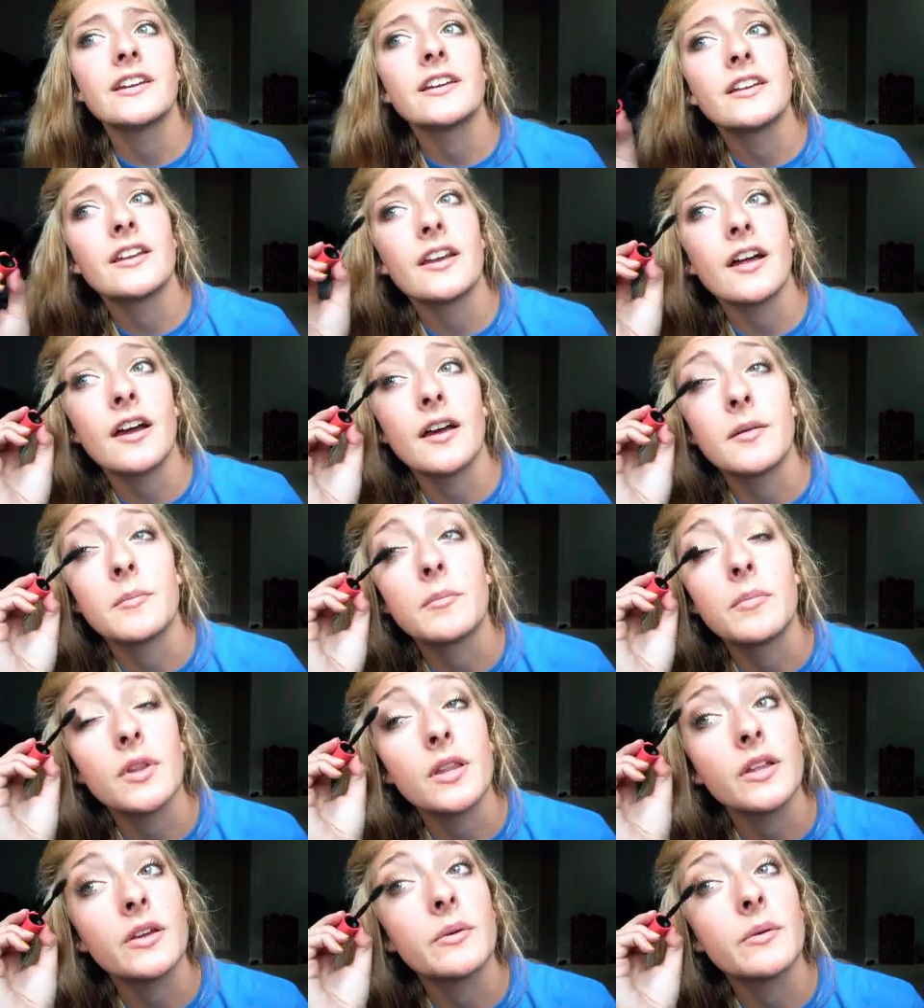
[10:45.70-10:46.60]
And this is
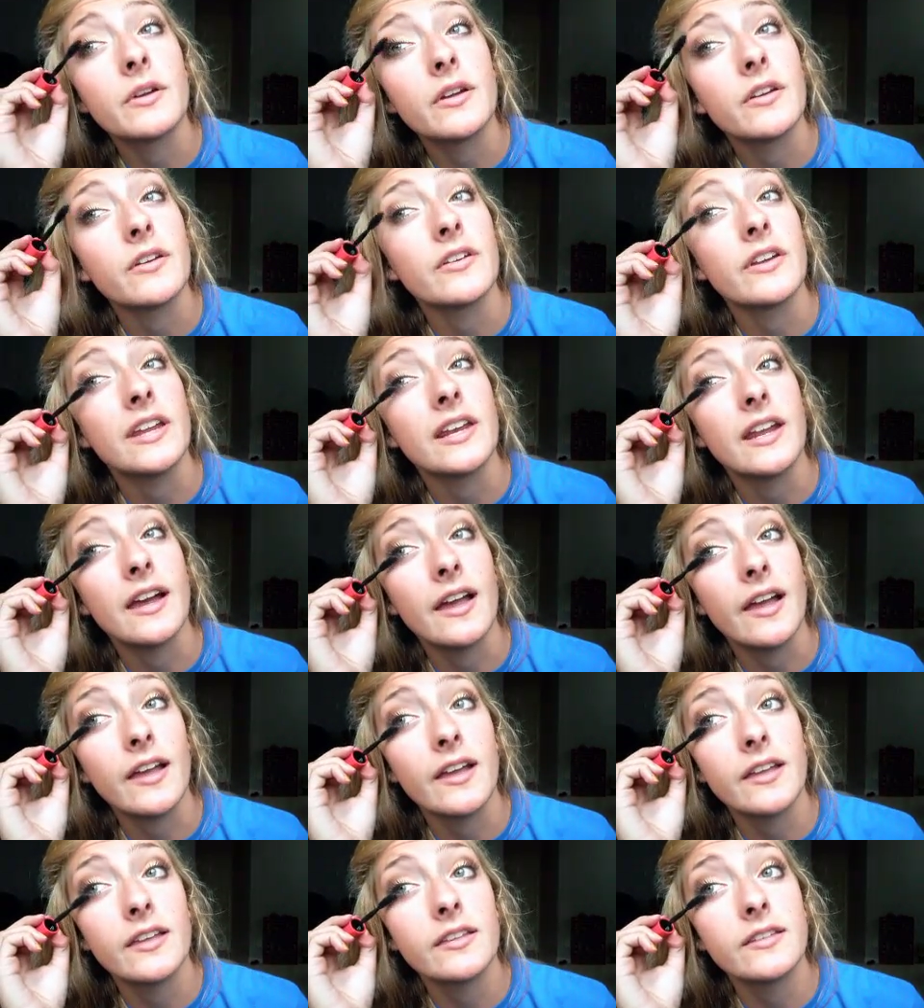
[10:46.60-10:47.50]
going to look really good
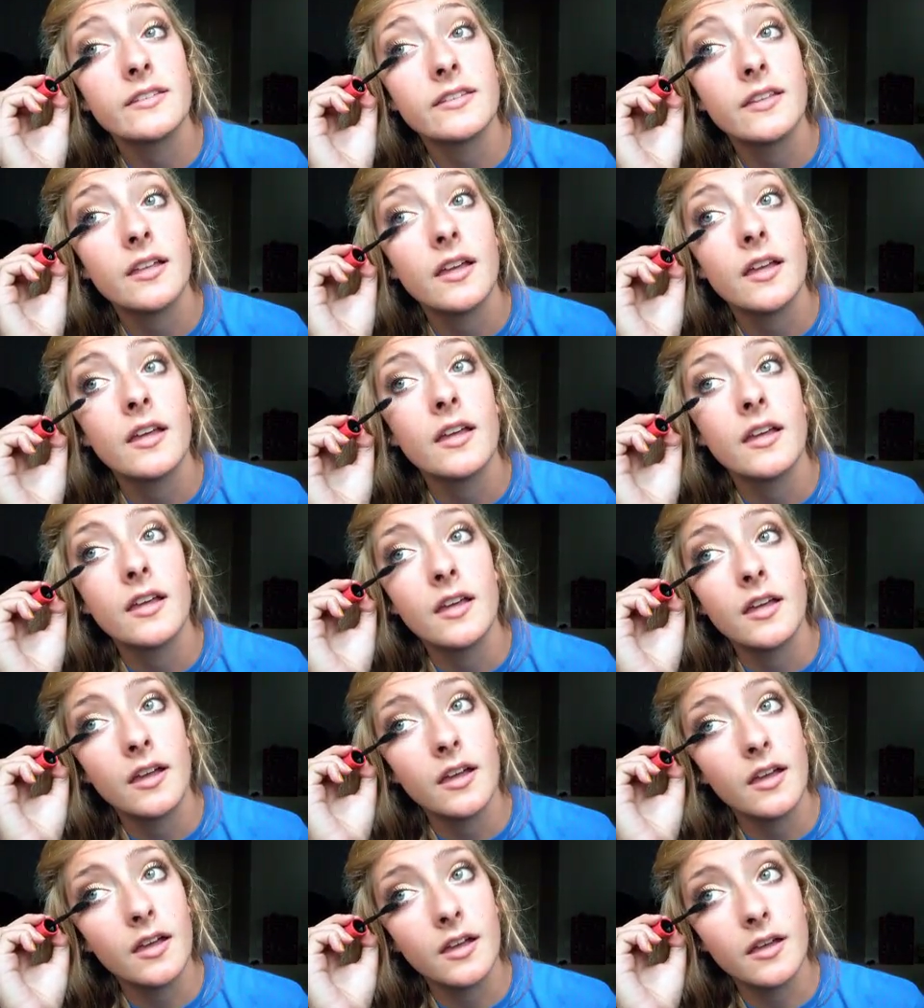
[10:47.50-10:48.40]
on blue or
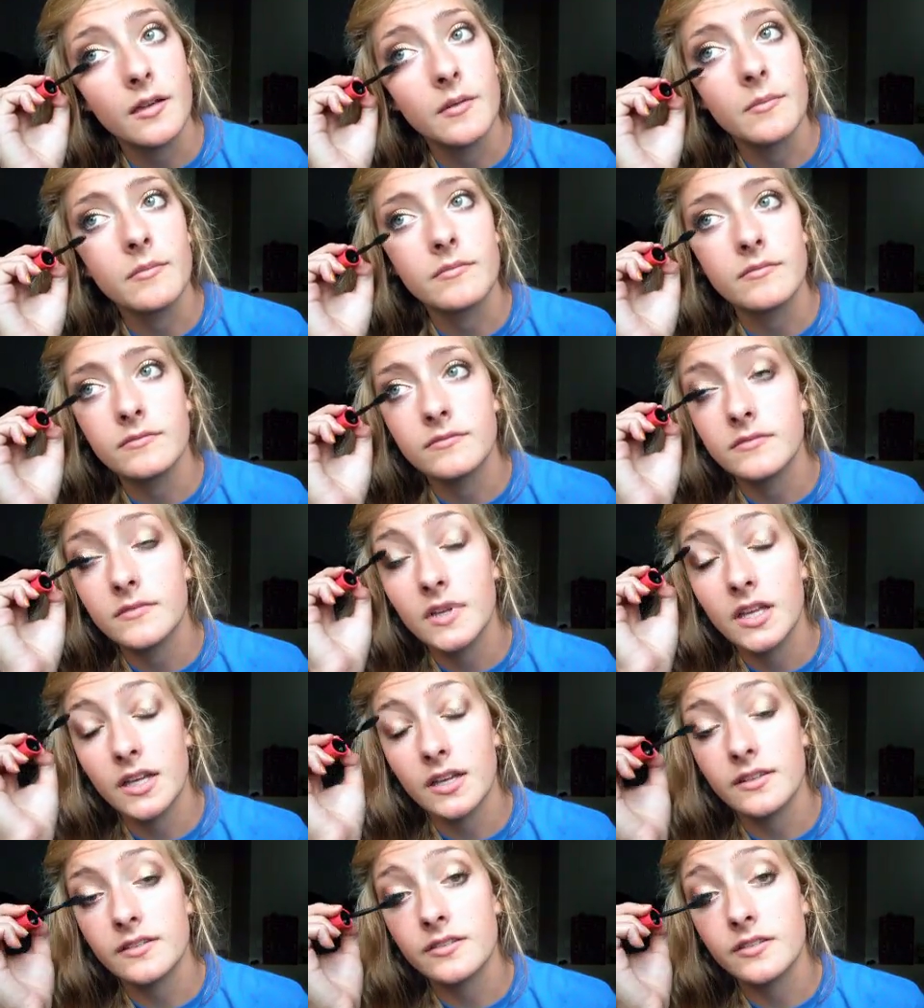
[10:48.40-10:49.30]
green eyes,
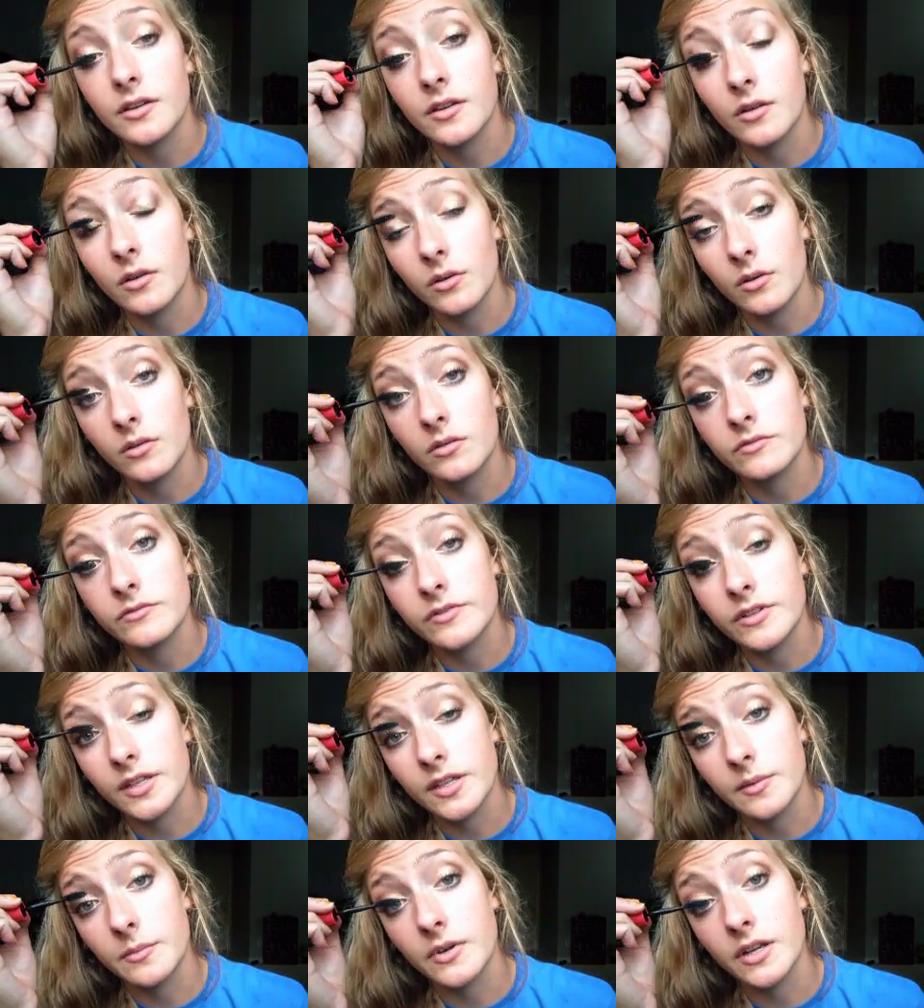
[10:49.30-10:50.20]

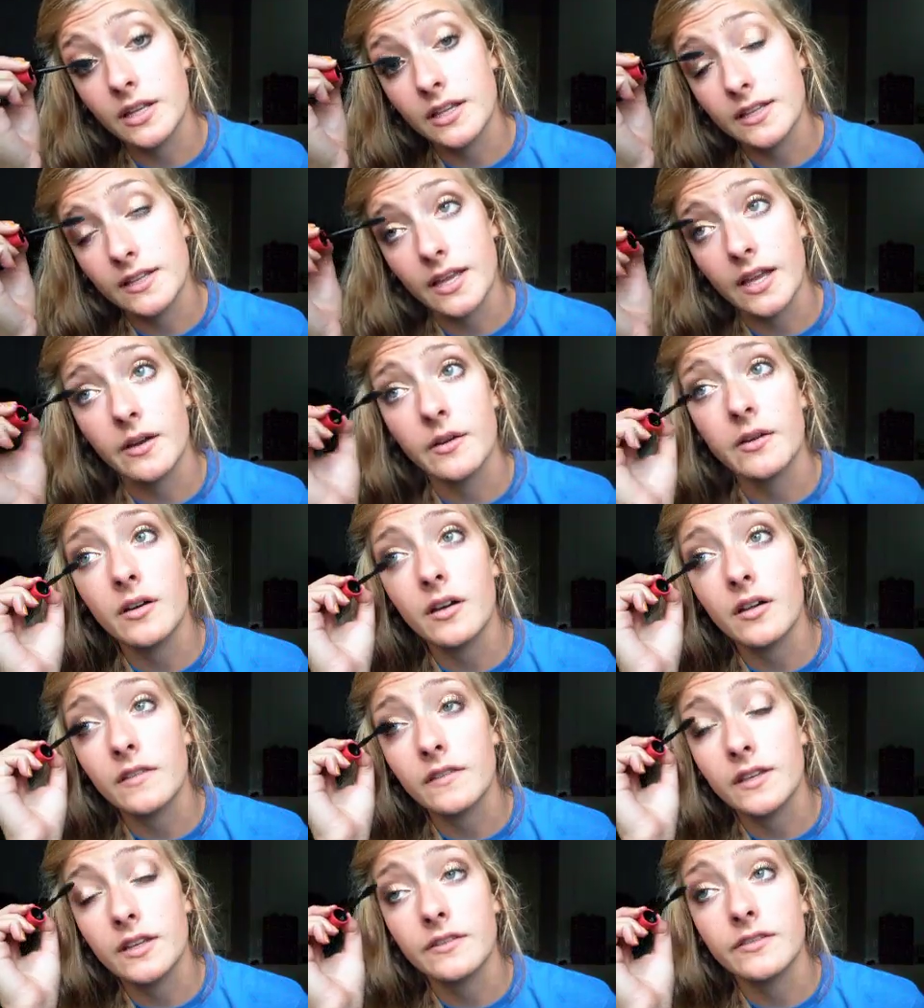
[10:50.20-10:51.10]
because the
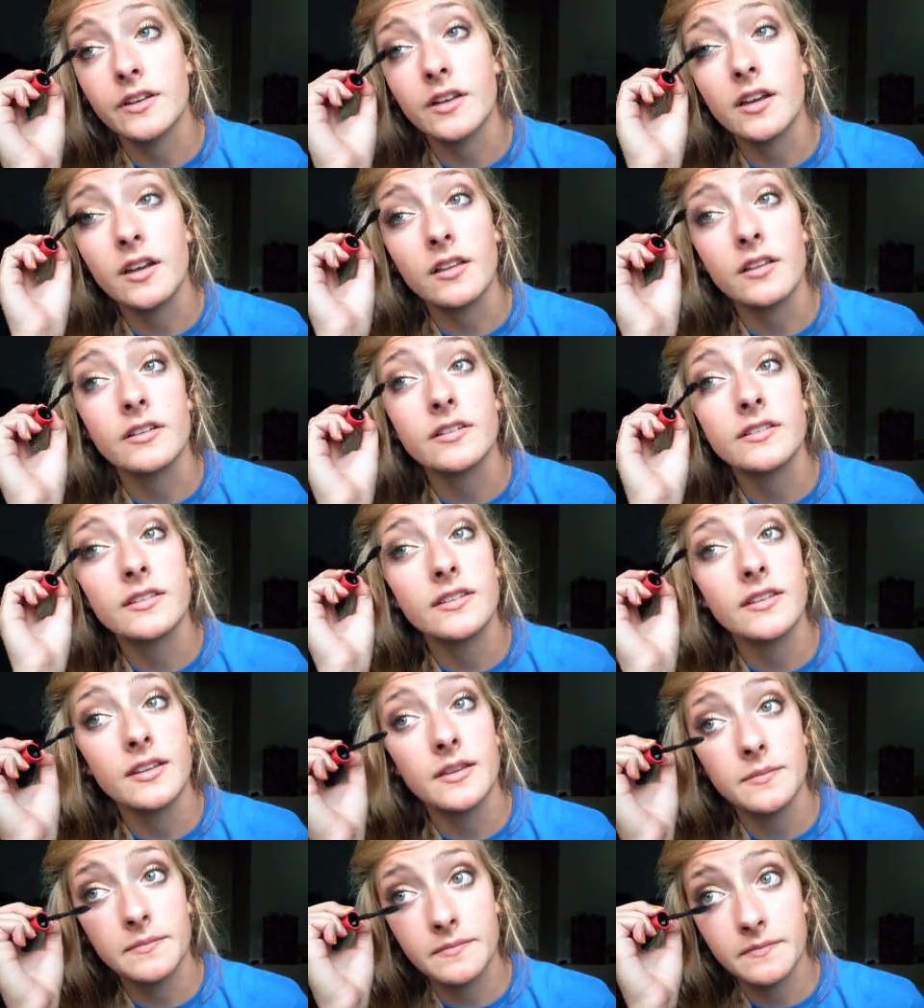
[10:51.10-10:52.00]
gold really brings
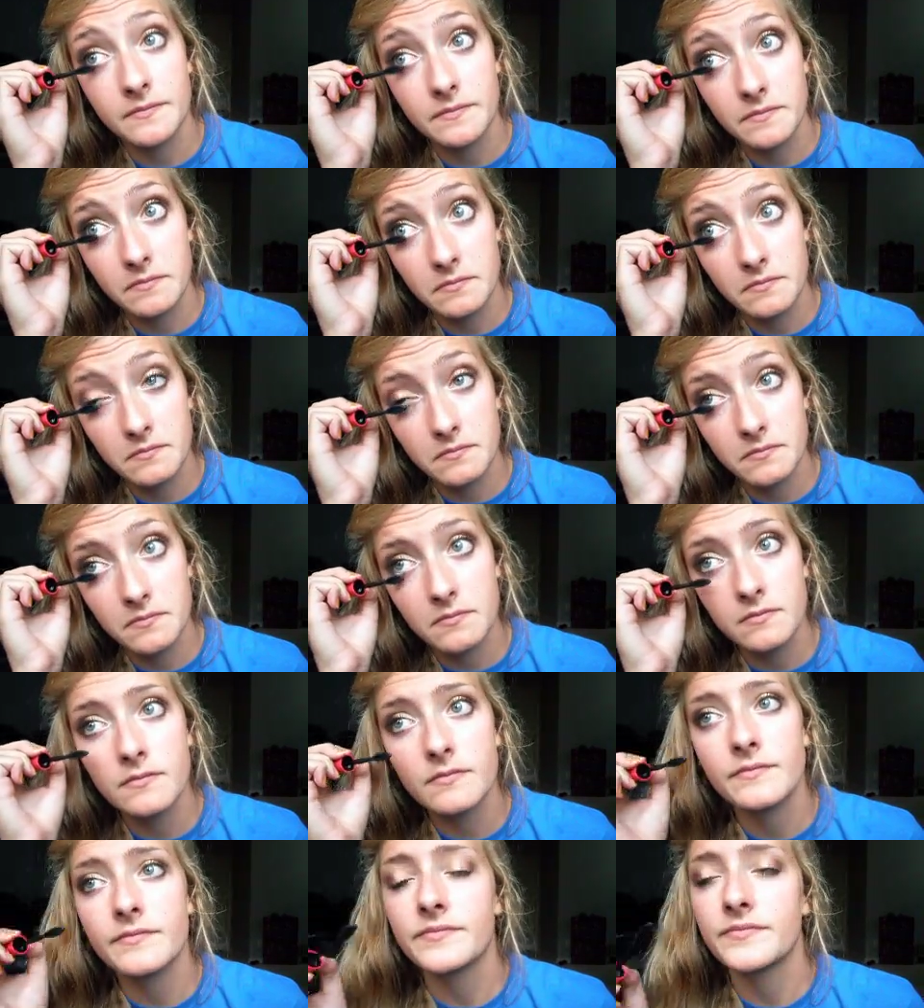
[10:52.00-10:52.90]
out all the different
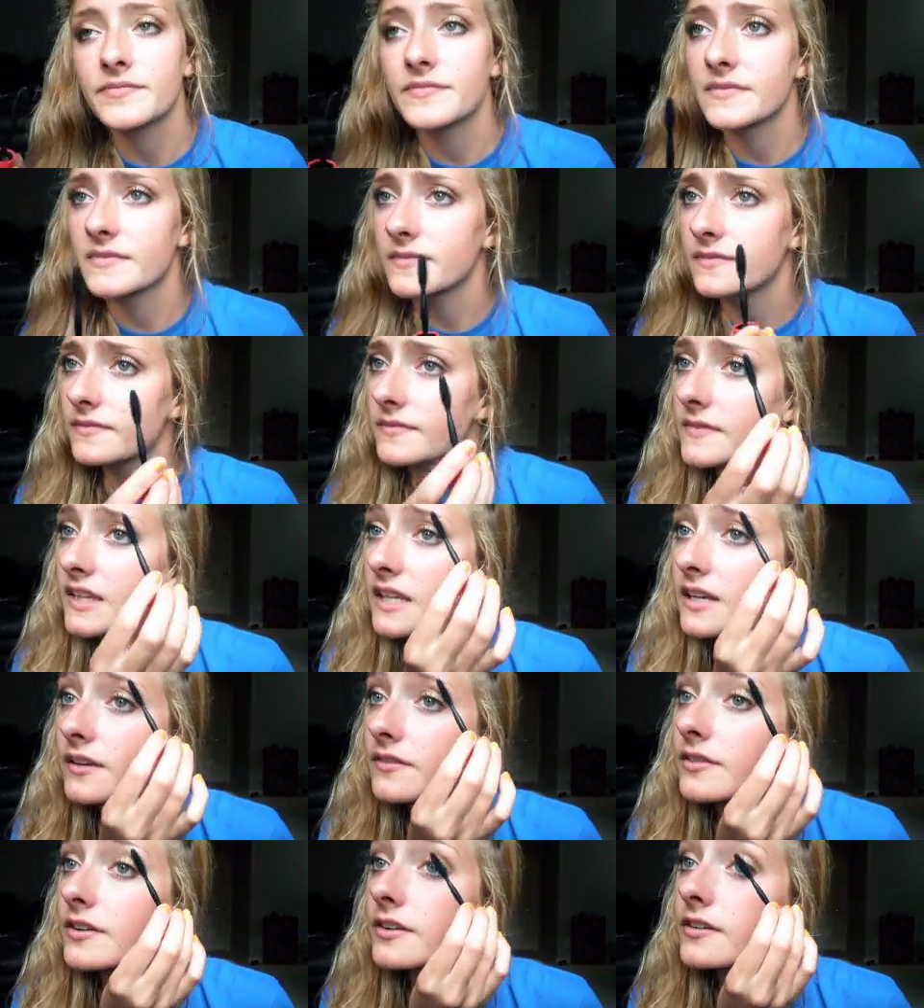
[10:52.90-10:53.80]
colors in them,
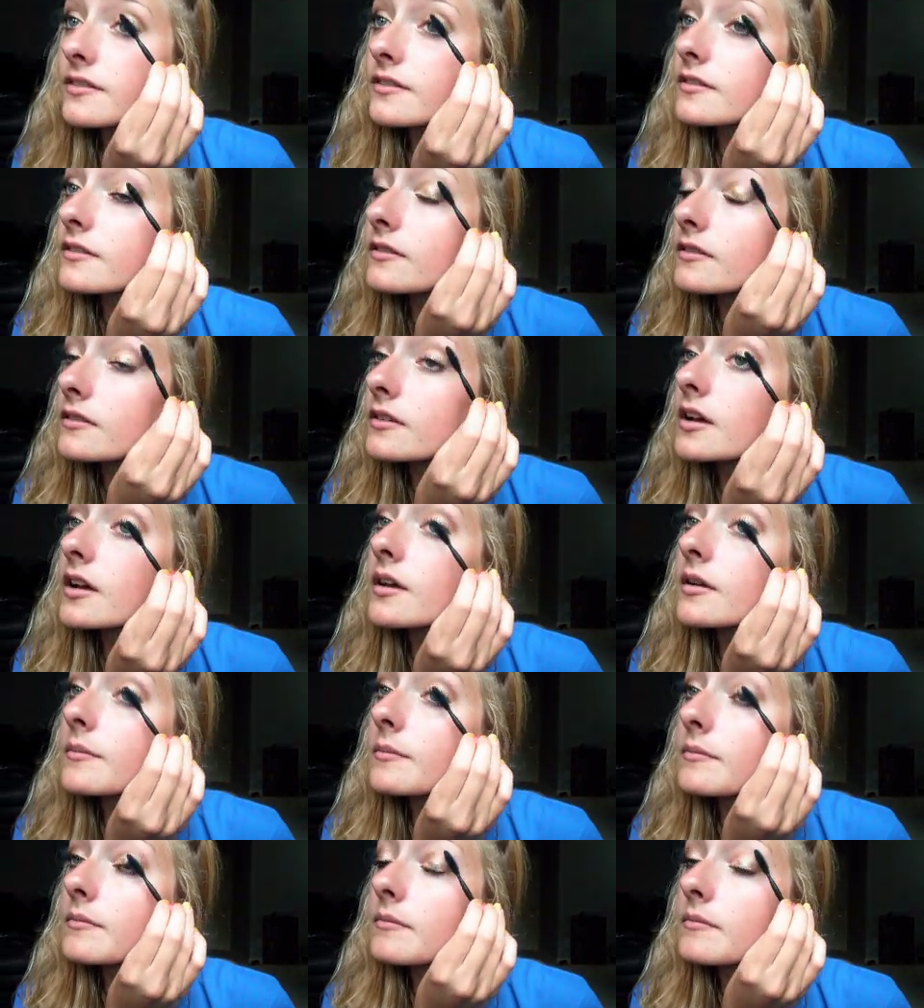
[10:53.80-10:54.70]

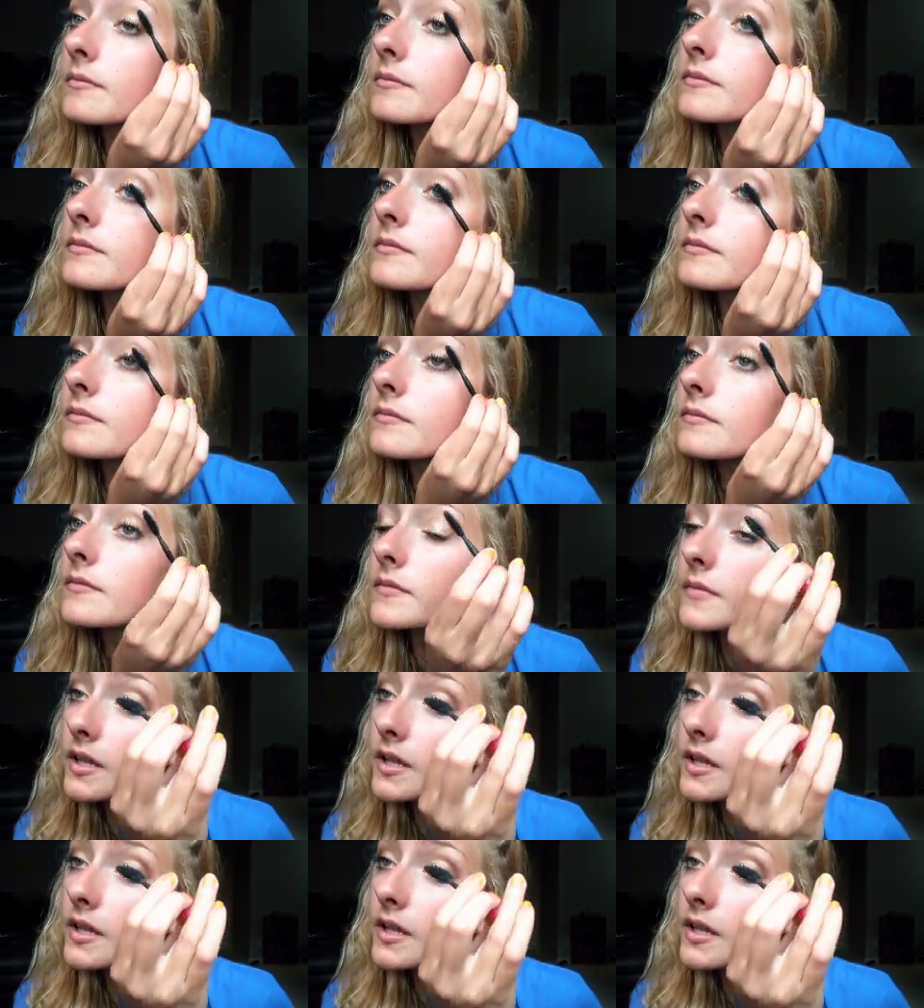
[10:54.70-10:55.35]
the different